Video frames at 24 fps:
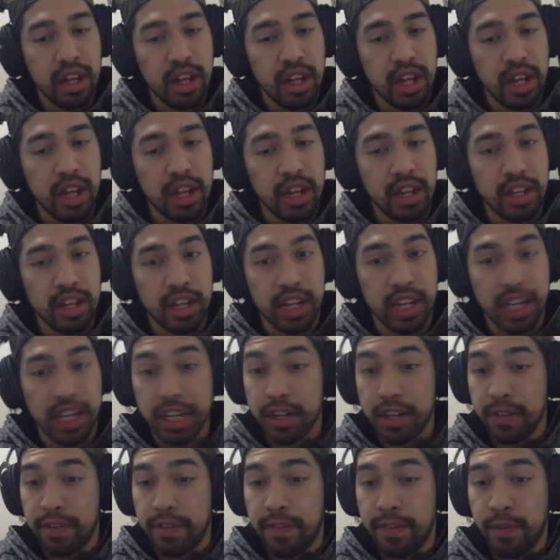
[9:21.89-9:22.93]
And uh, I
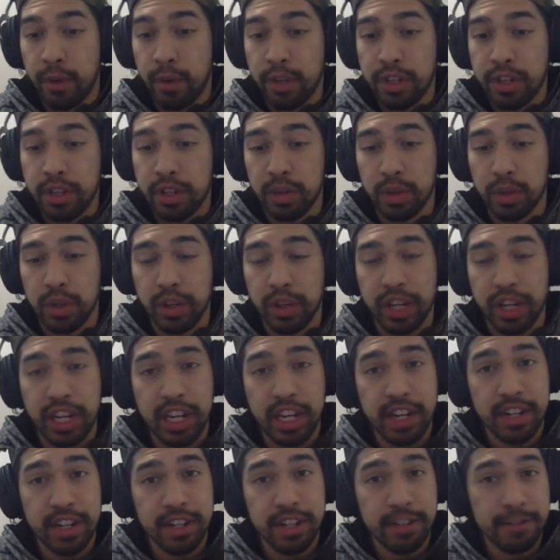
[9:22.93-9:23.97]
get a fortunate roll
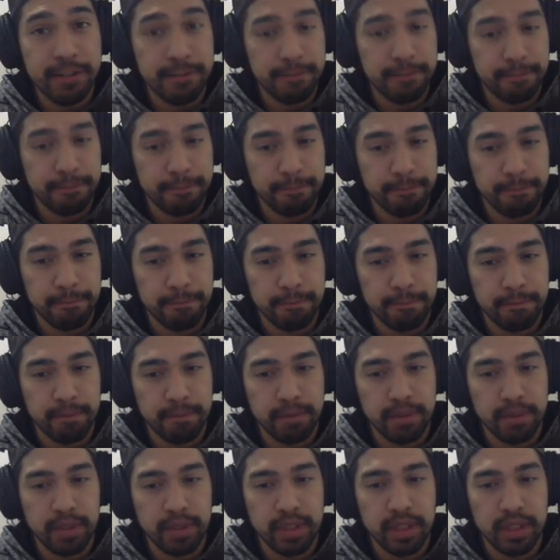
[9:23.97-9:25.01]
here,
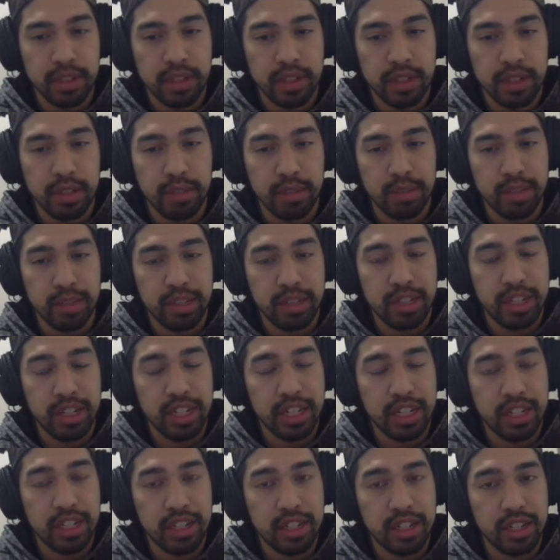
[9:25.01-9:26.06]
but then I
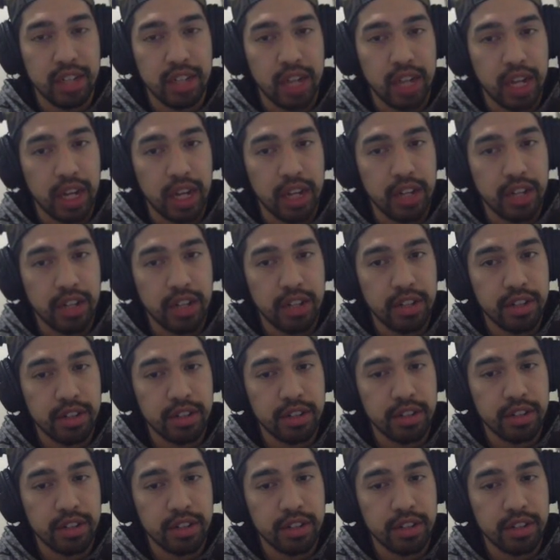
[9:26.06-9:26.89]
get the dodge.